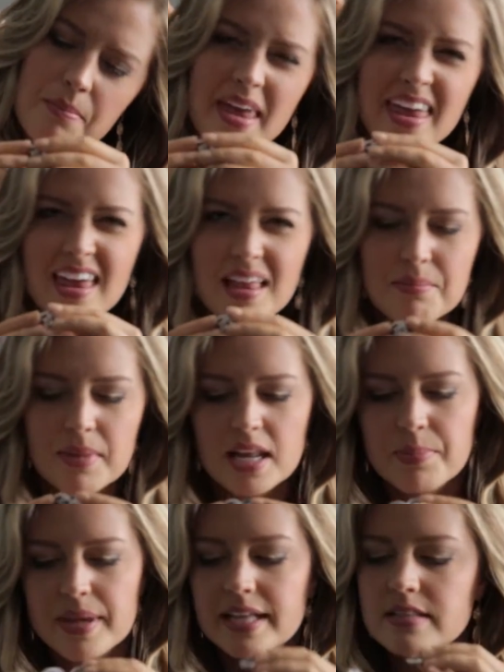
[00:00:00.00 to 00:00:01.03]
Mickey and
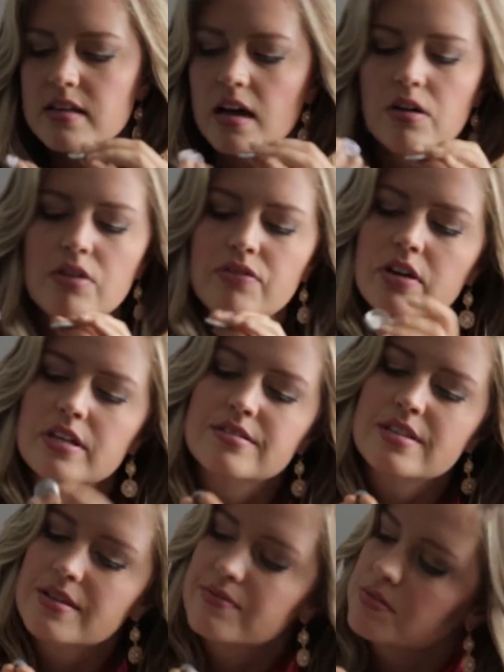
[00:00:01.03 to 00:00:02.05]
Minnie pins. I don't know if you can
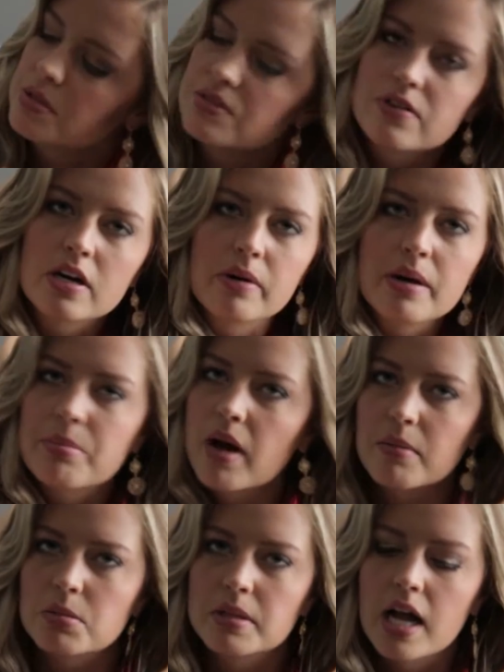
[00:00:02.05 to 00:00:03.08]
see them from this far away,
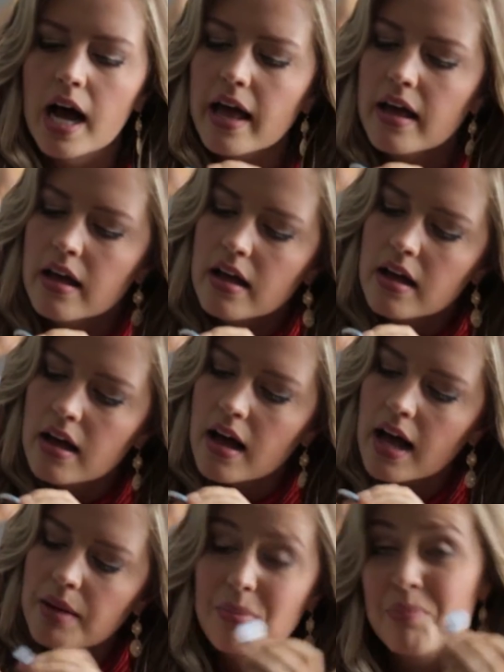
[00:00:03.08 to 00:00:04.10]
probably not.
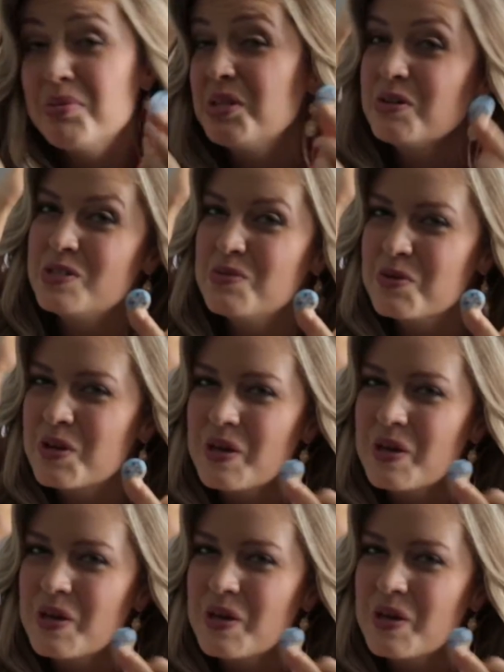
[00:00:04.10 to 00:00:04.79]
But they're super